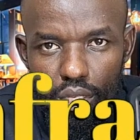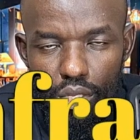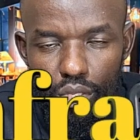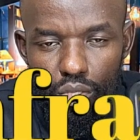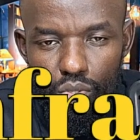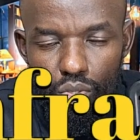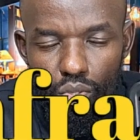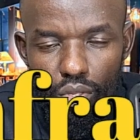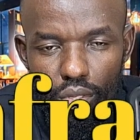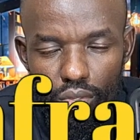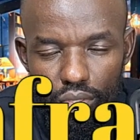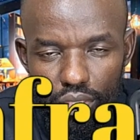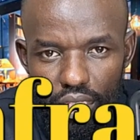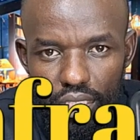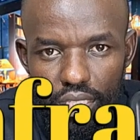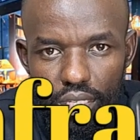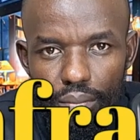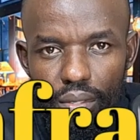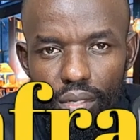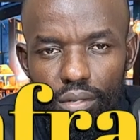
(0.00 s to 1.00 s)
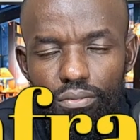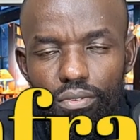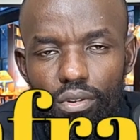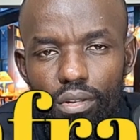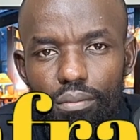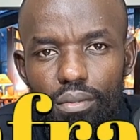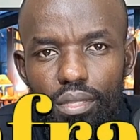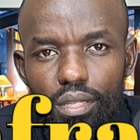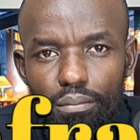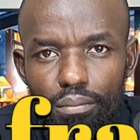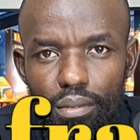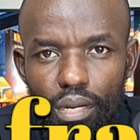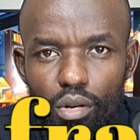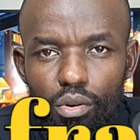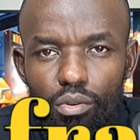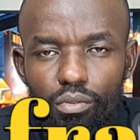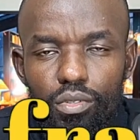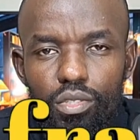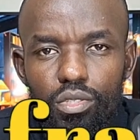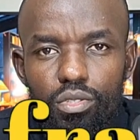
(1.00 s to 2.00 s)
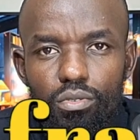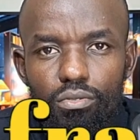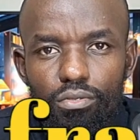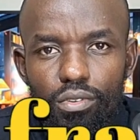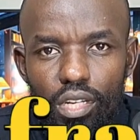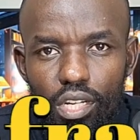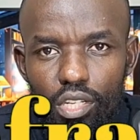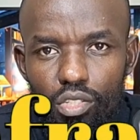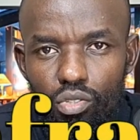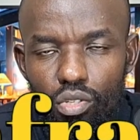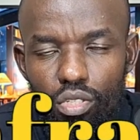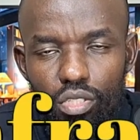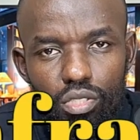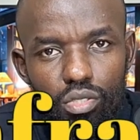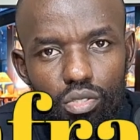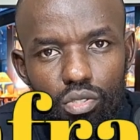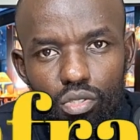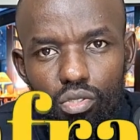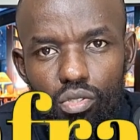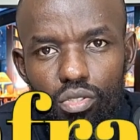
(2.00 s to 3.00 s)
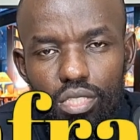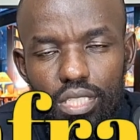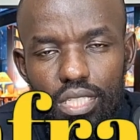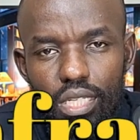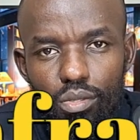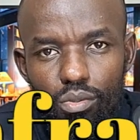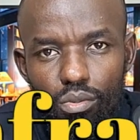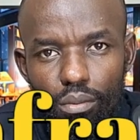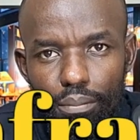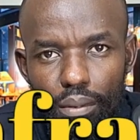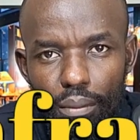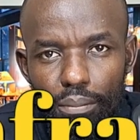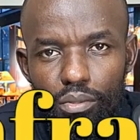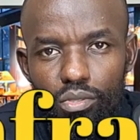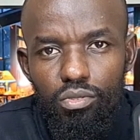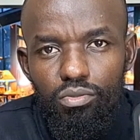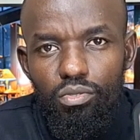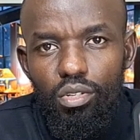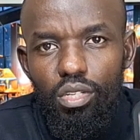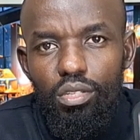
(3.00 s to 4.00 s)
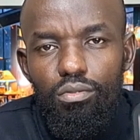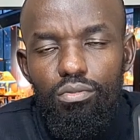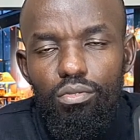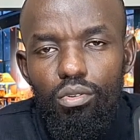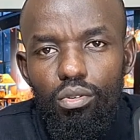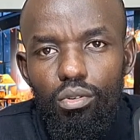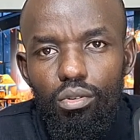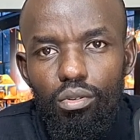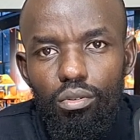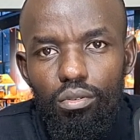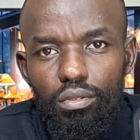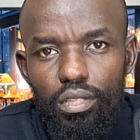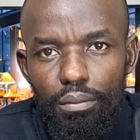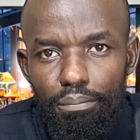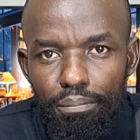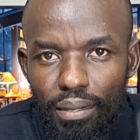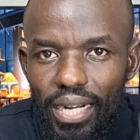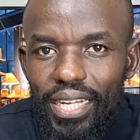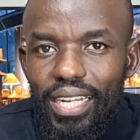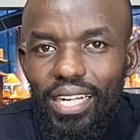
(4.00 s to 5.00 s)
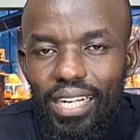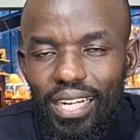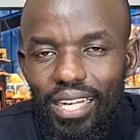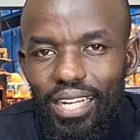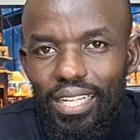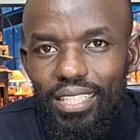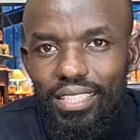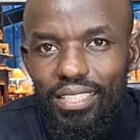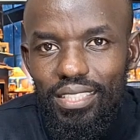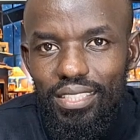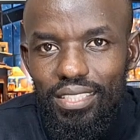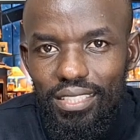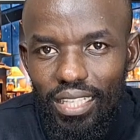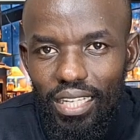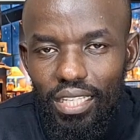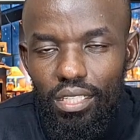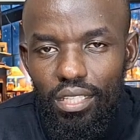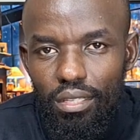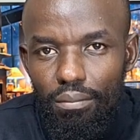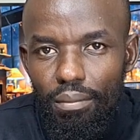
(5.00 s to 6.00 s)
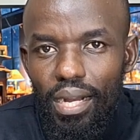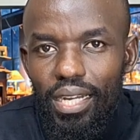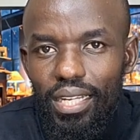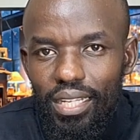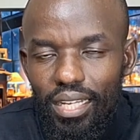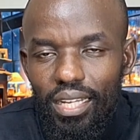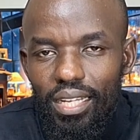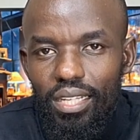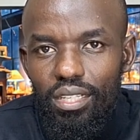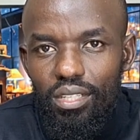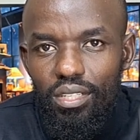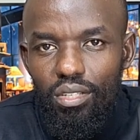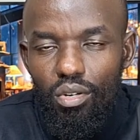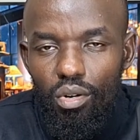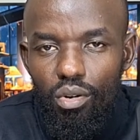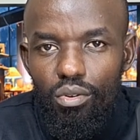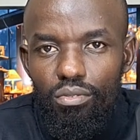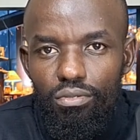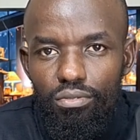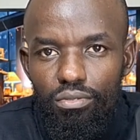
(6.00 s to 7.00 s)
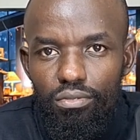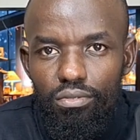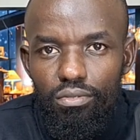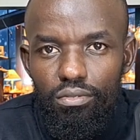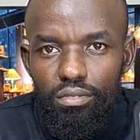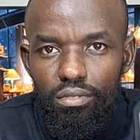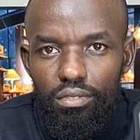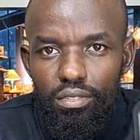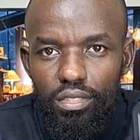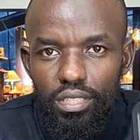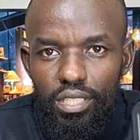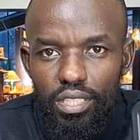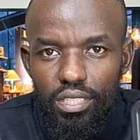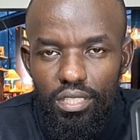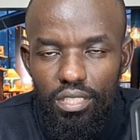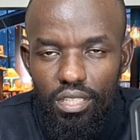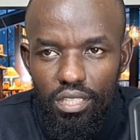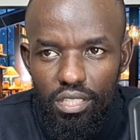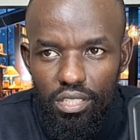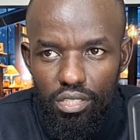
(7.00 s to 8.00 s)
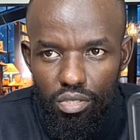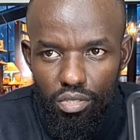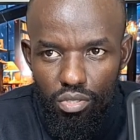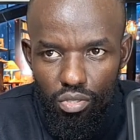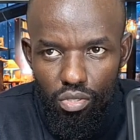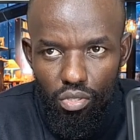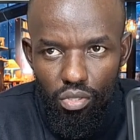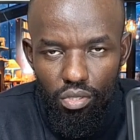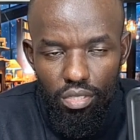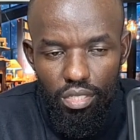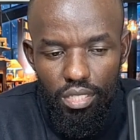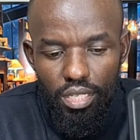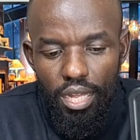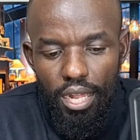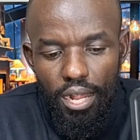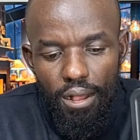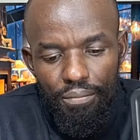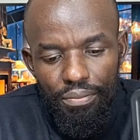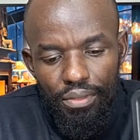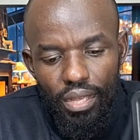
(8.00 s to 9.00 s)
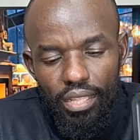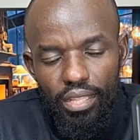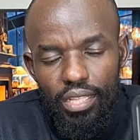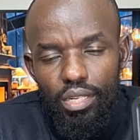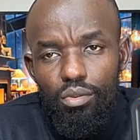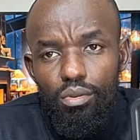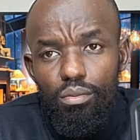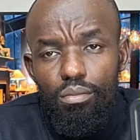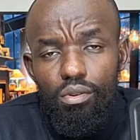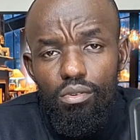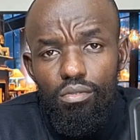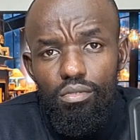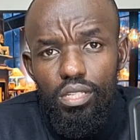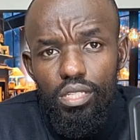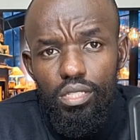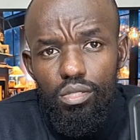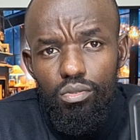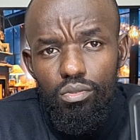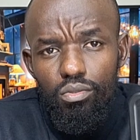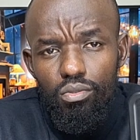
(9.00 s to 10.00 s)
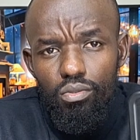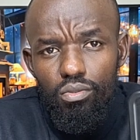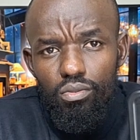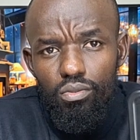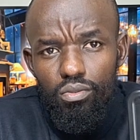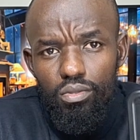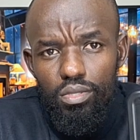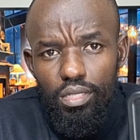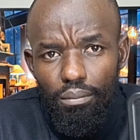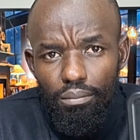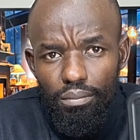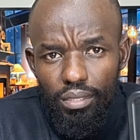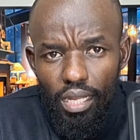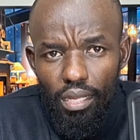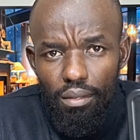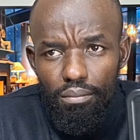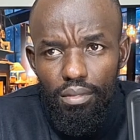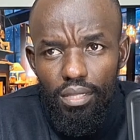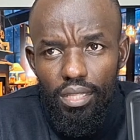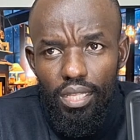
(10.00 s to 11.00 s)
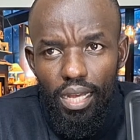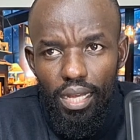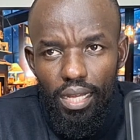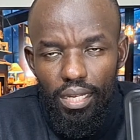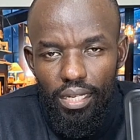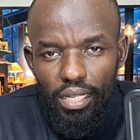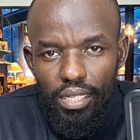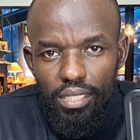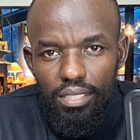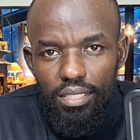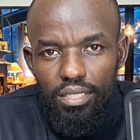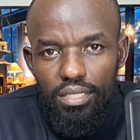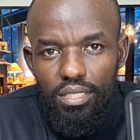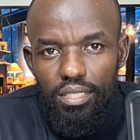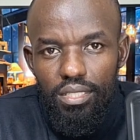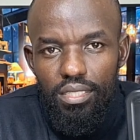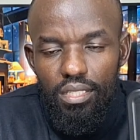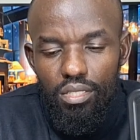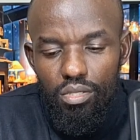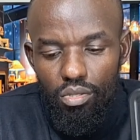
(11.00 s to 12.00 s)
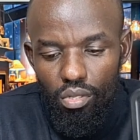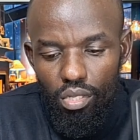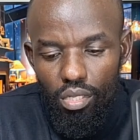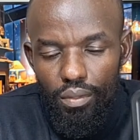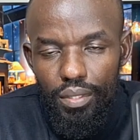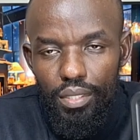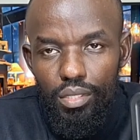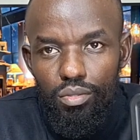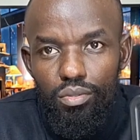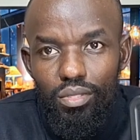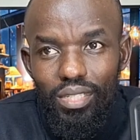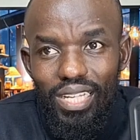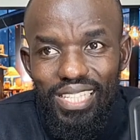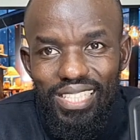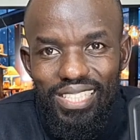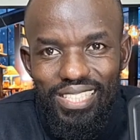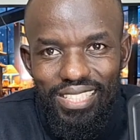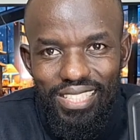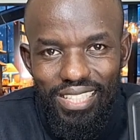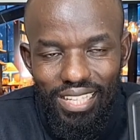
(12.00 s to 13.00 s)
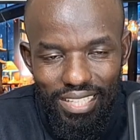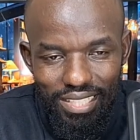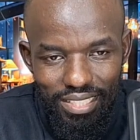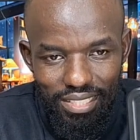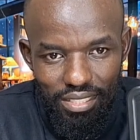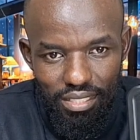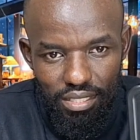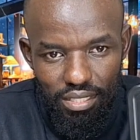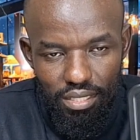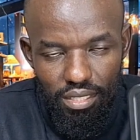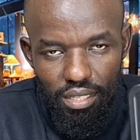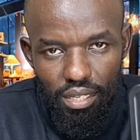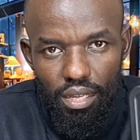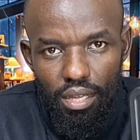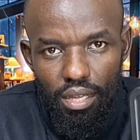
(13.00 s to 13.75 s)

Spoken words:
So there was just a mainframe in the back office of financial institutions that were purposefully for the back side, the back end of these institutions. And then we moved into some time in the 1960s all the way to 1980s,